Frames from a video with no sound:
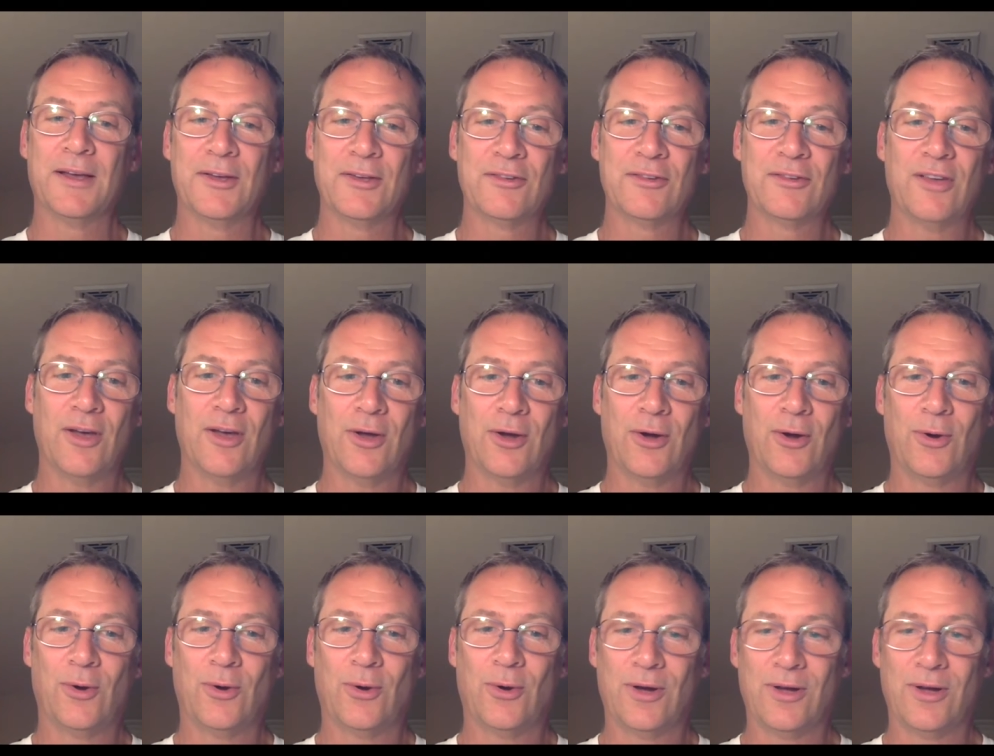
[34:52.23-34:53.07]

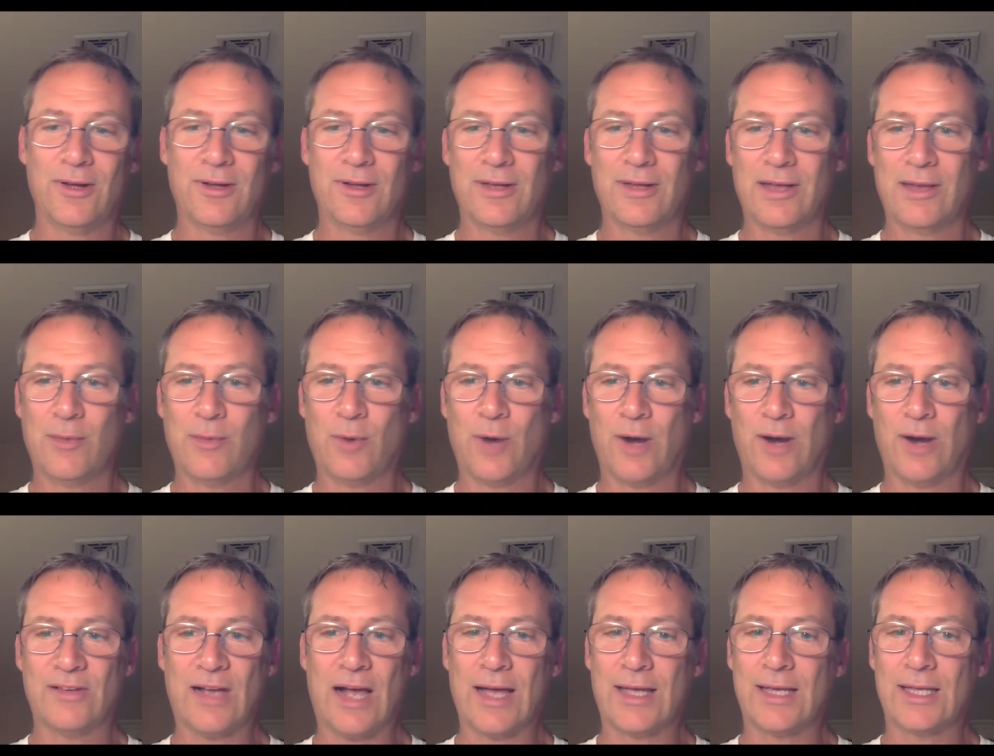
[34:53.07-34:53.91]
So
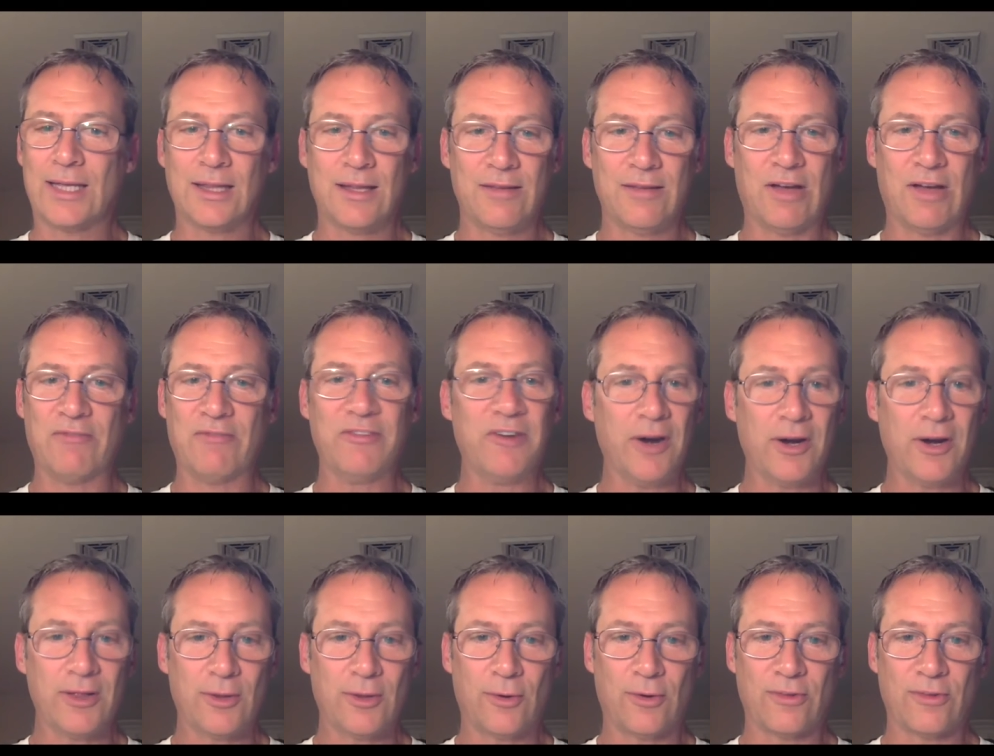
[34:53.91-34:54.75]
whereas I can live on
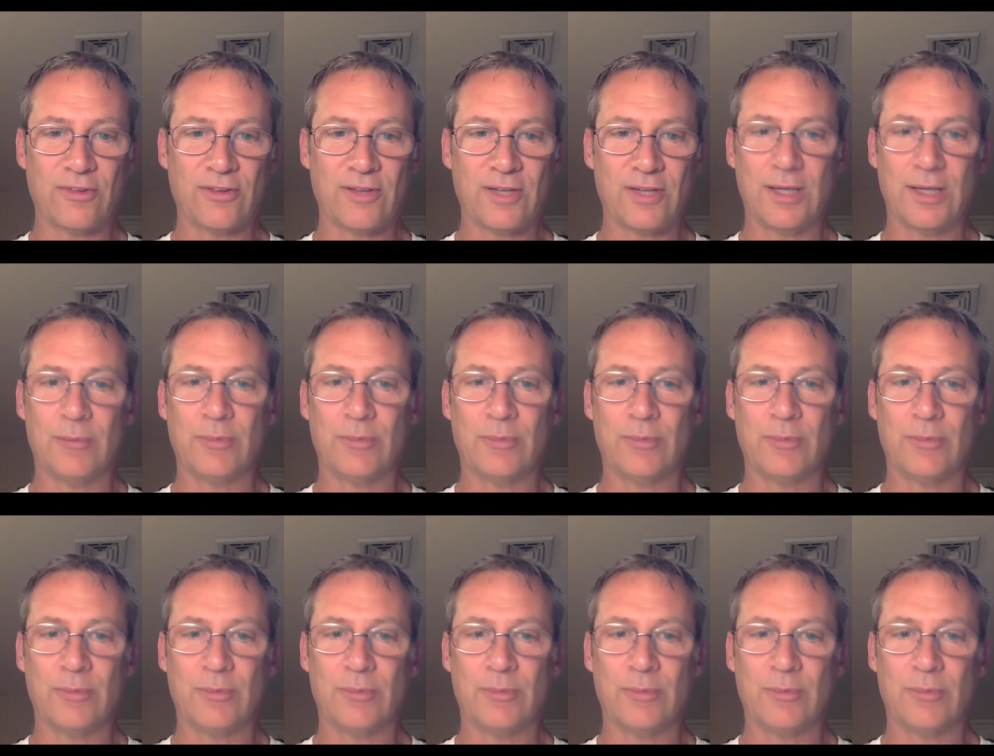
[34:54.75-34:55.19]
very little sleep.